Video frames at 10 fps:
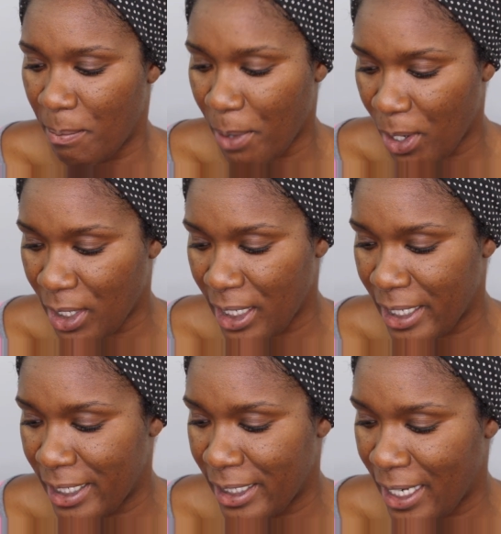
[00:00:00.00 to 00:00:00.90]

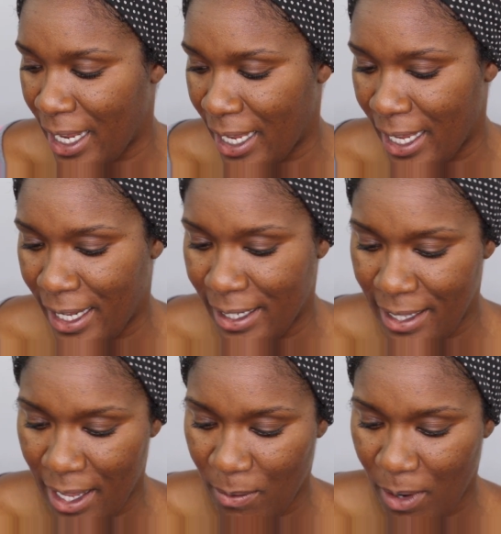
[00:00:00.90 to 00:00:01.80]
Birkin and
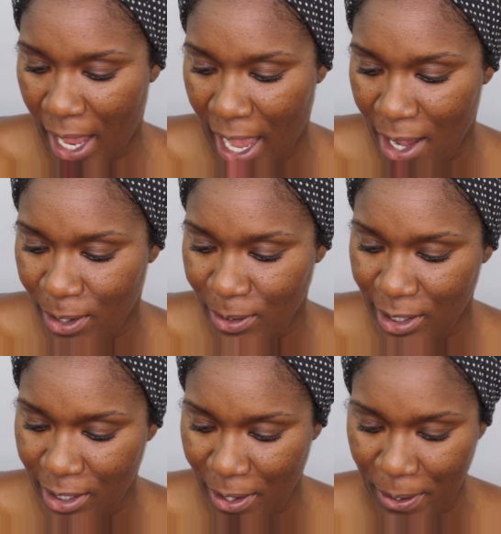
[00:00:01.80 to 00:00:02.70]
they were out,
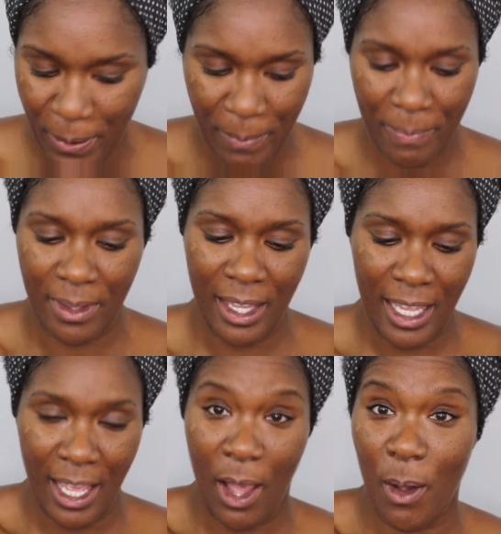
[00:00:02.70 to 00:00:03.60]
so
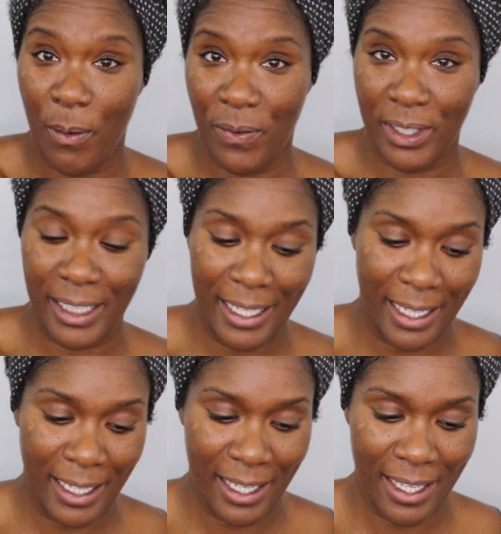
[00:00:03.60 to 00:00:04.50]

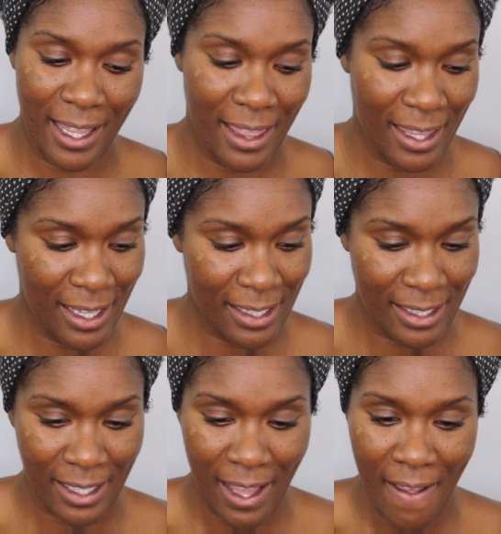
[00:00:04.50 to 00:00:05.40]
hopefully
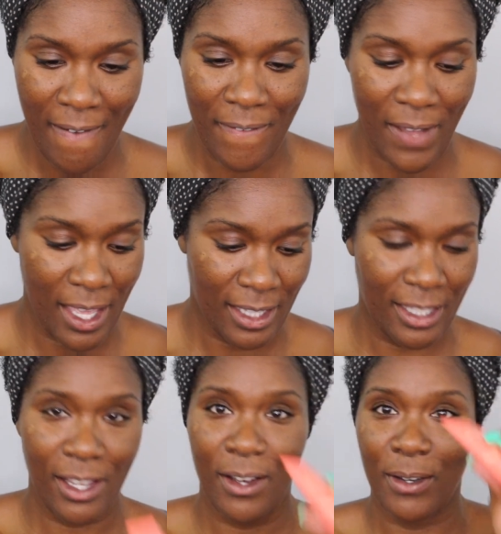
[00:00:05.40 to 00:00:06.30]
this fits.
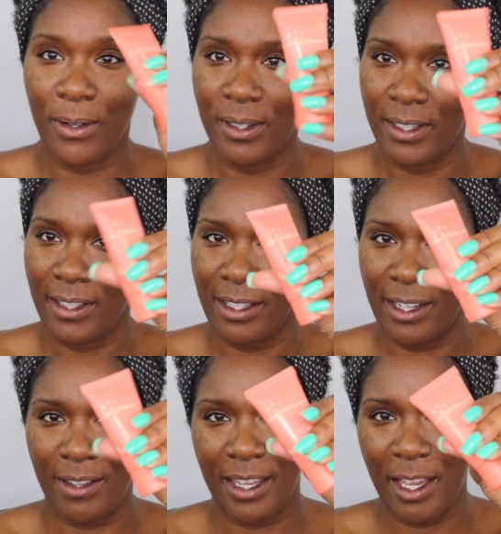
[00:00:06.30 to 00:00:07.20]
So, you
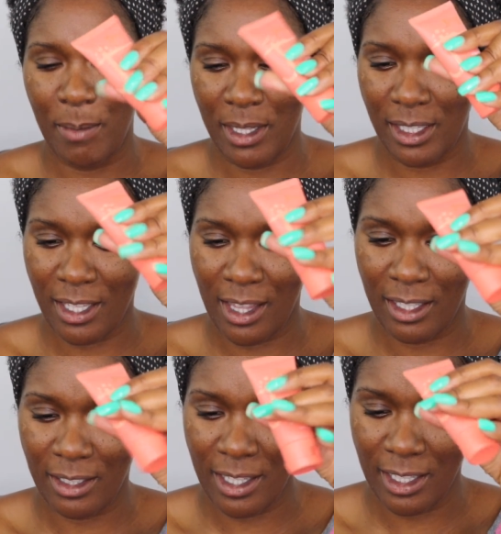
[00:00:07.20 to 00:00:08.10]
know, they come
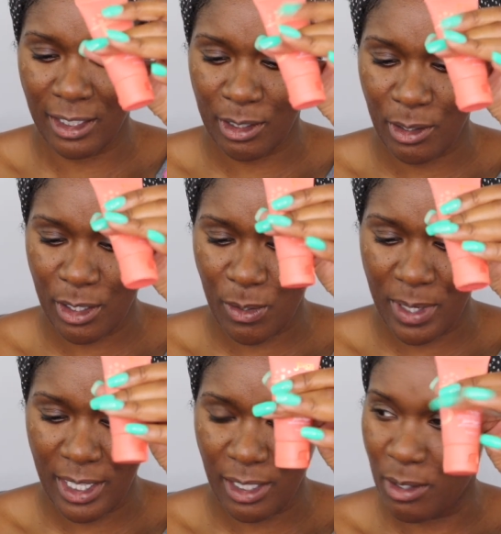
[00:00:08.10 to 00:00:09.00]
into in a little
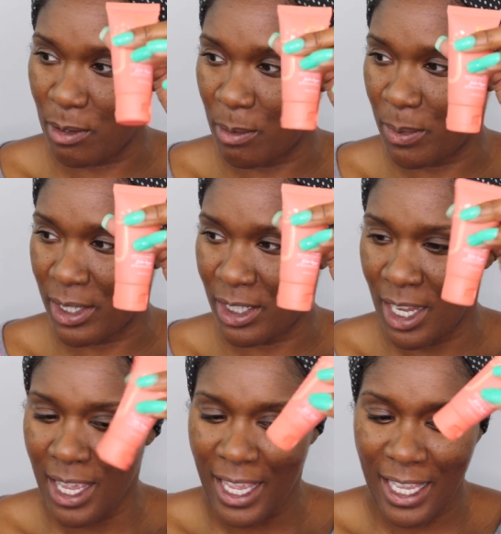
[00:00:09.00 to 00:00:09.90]
squeeze tube, which
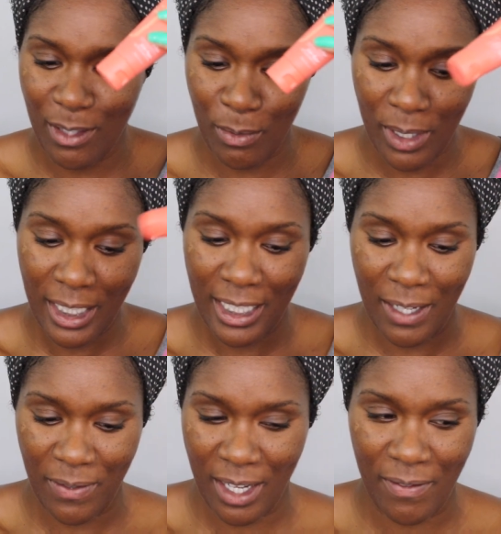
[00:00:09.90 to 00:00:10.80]
is really
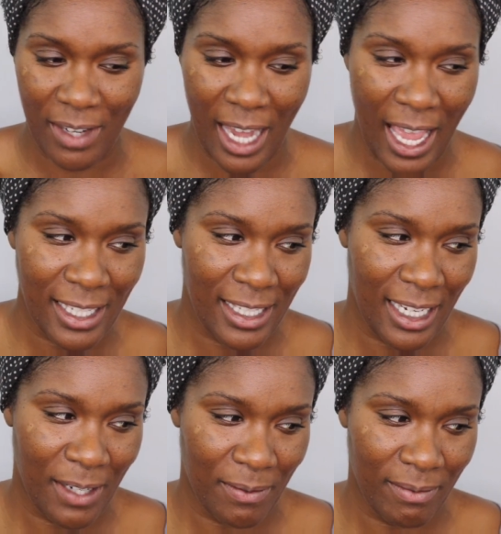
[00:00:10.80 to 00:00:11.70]
different. I've not
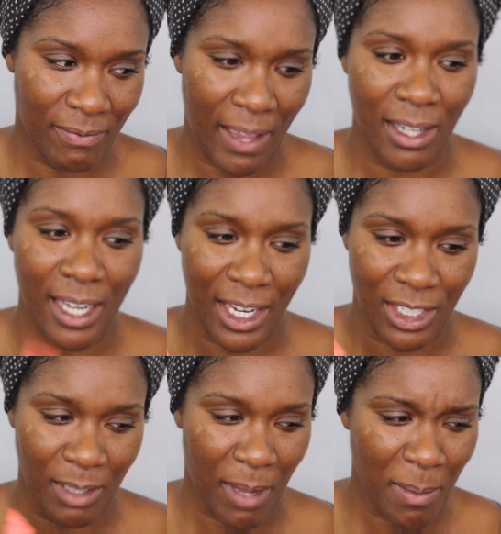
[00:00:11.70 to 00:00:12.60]
seen a
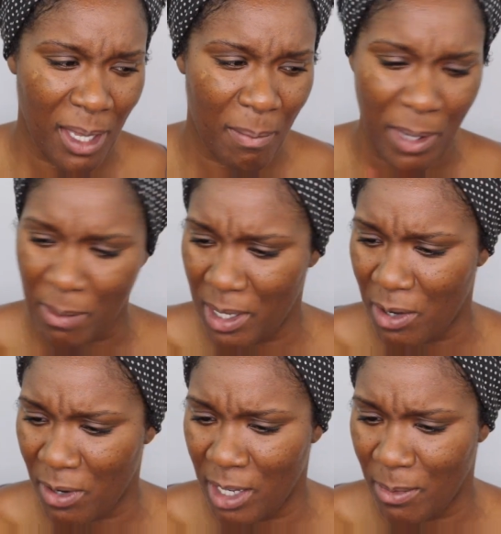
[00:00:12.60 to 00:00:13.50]
foundation, maybe a BB
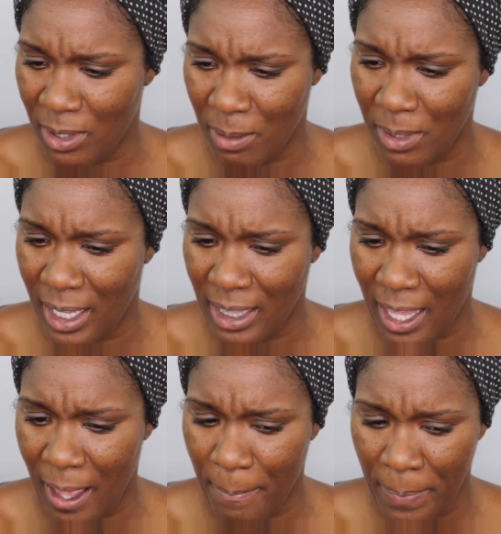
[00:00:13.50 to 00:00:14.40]
cream or something like
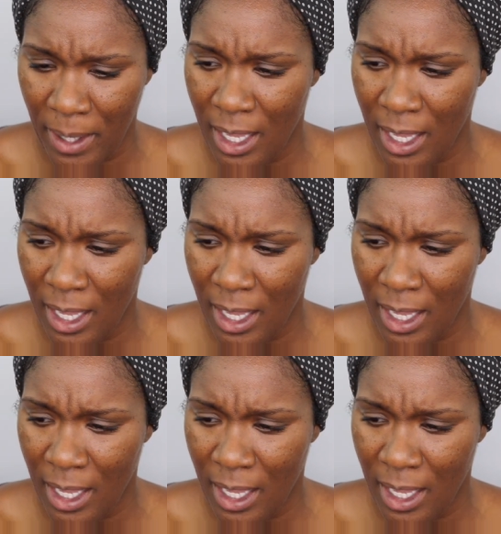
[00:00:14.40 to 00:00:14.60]
that,